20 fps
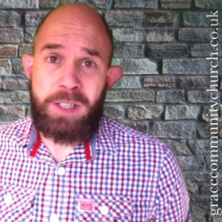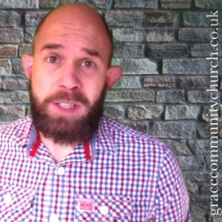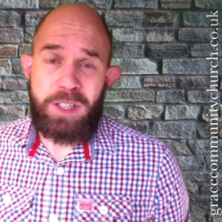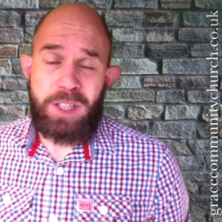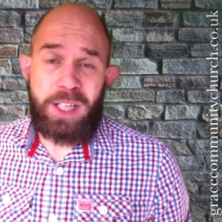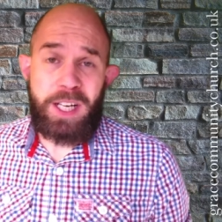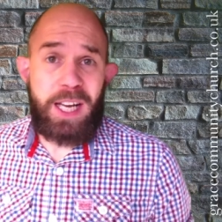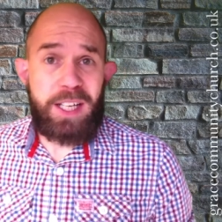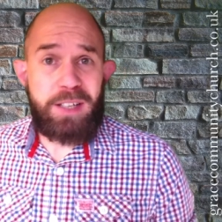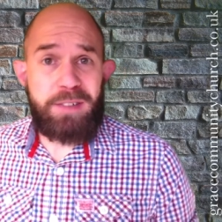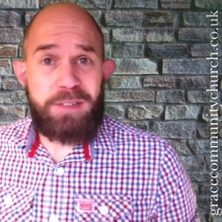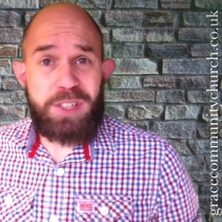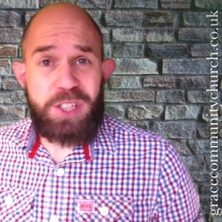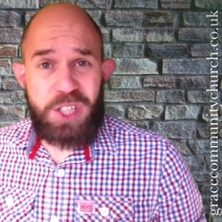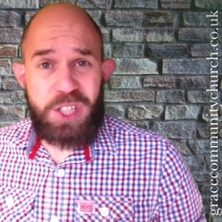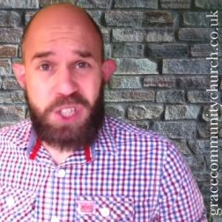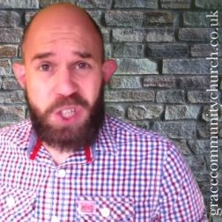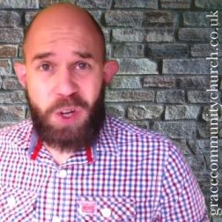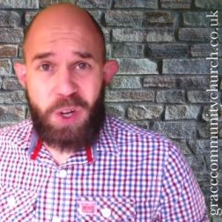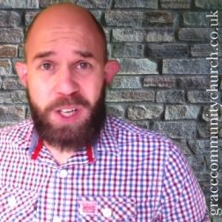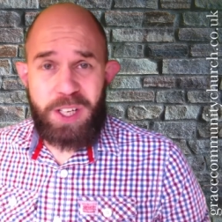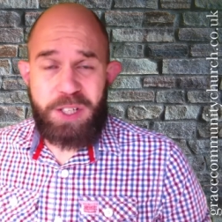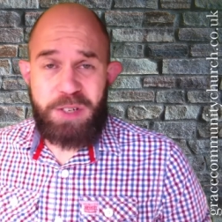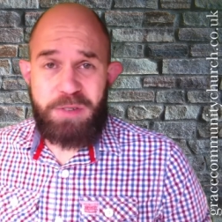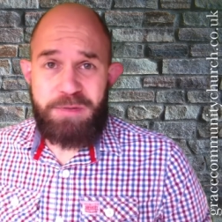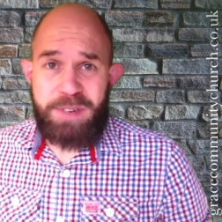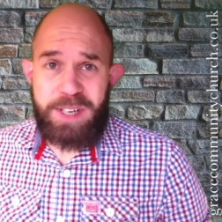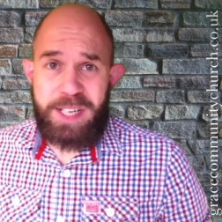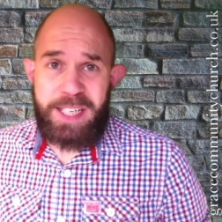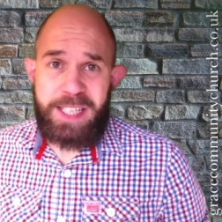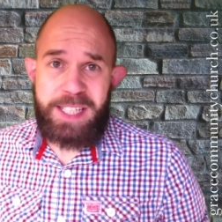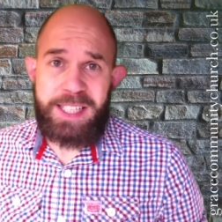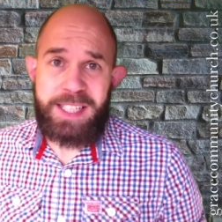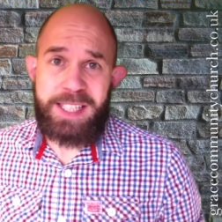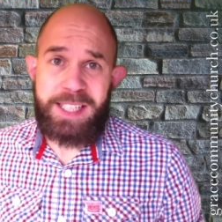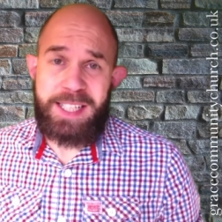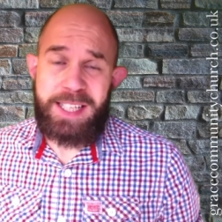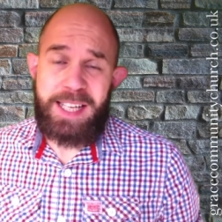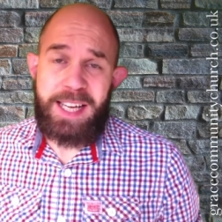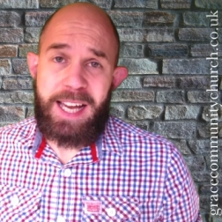I'm going to hand over to Charlotte to read.
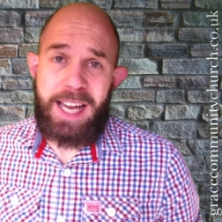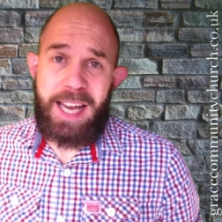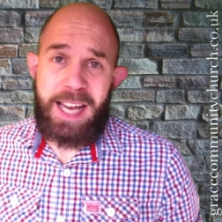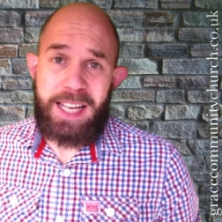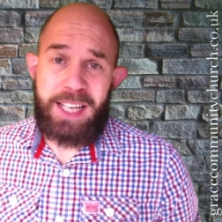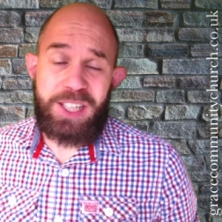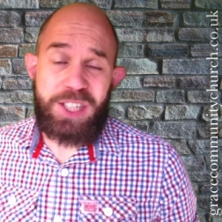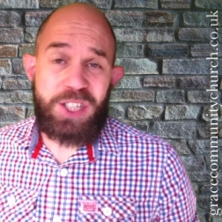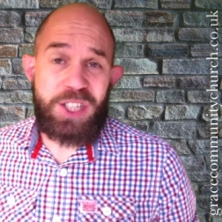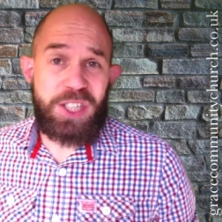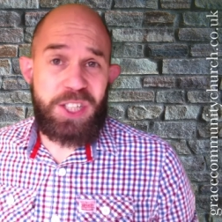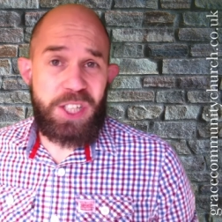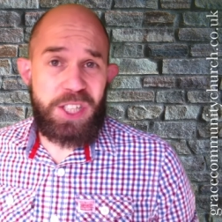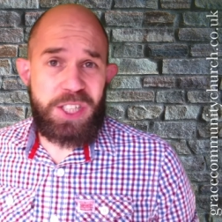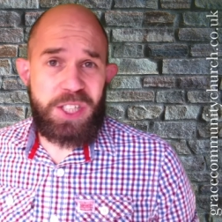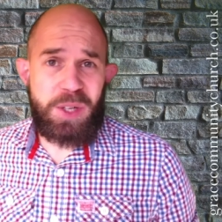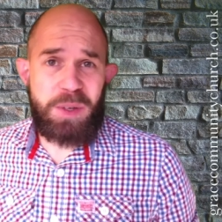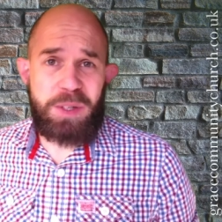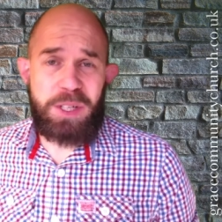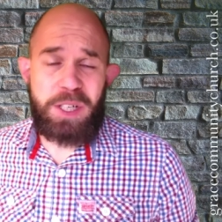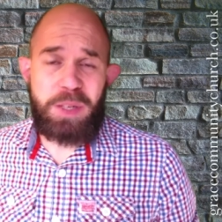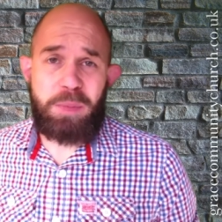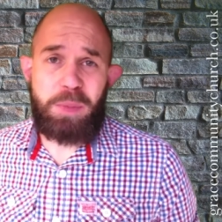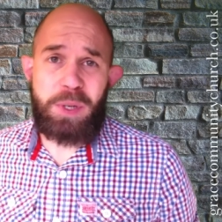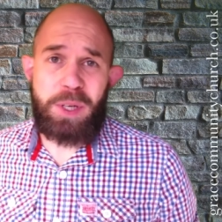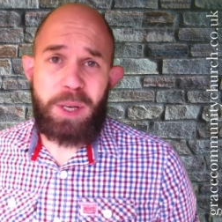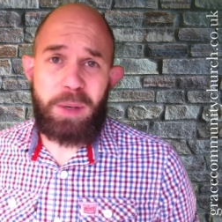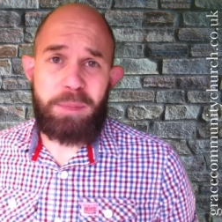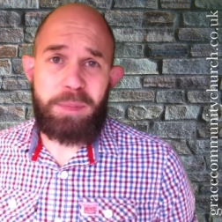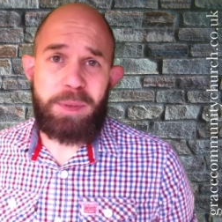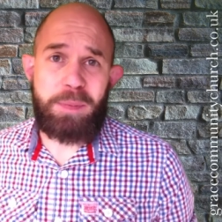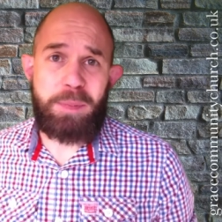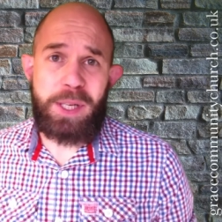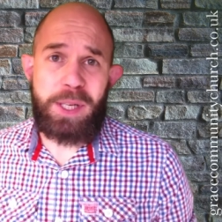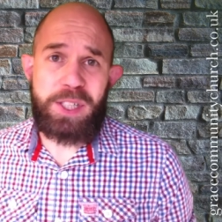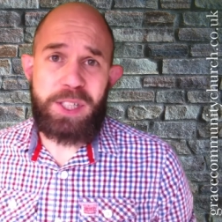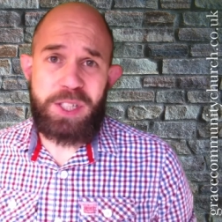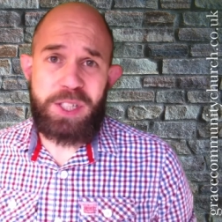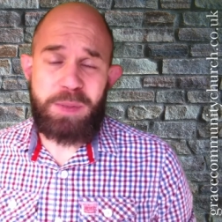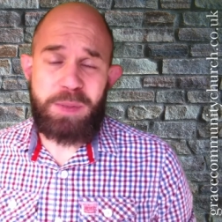And as she does so, I'm going to put up the
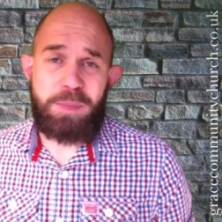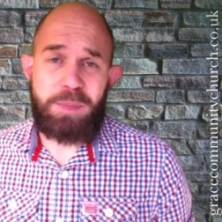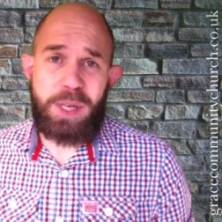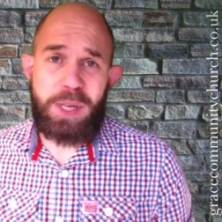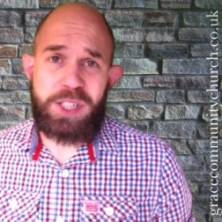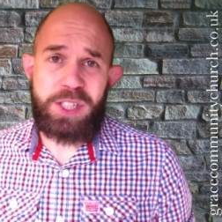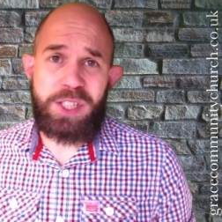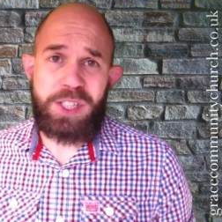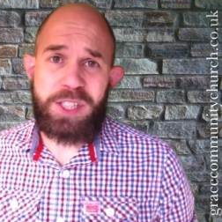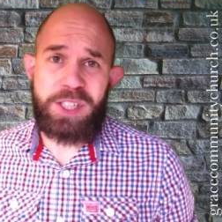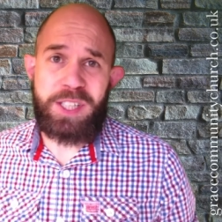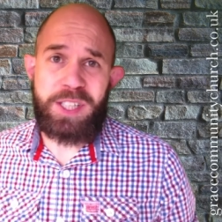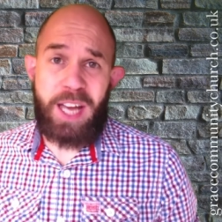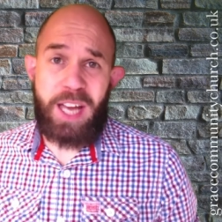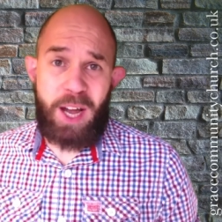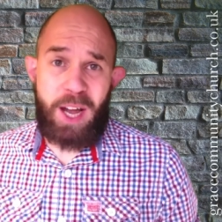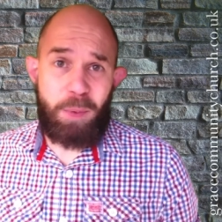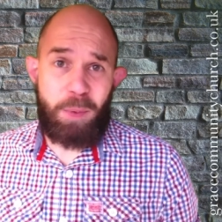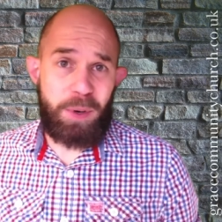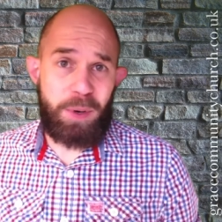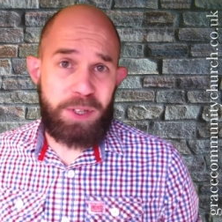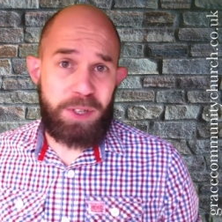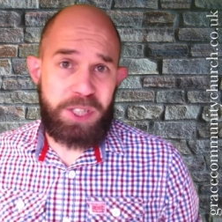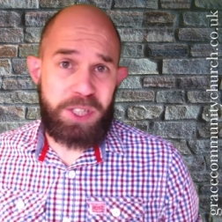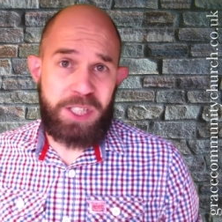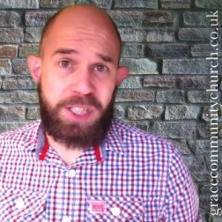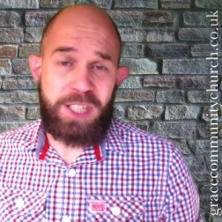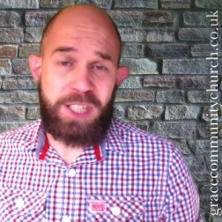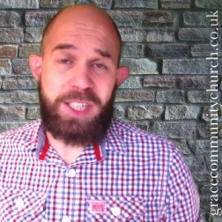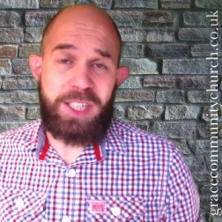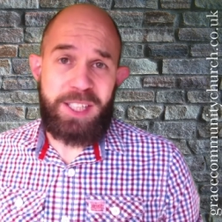pictures that help us